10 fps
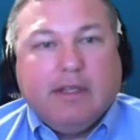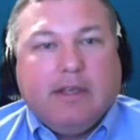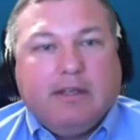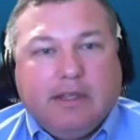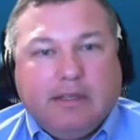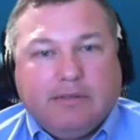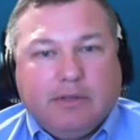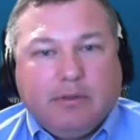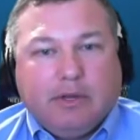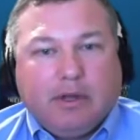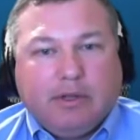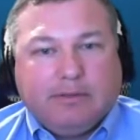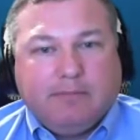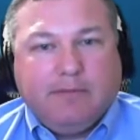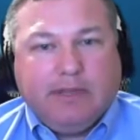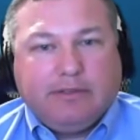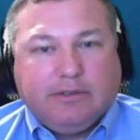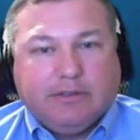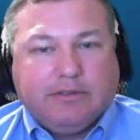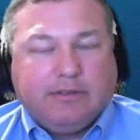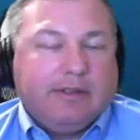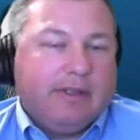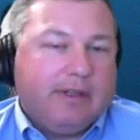these new and awesome features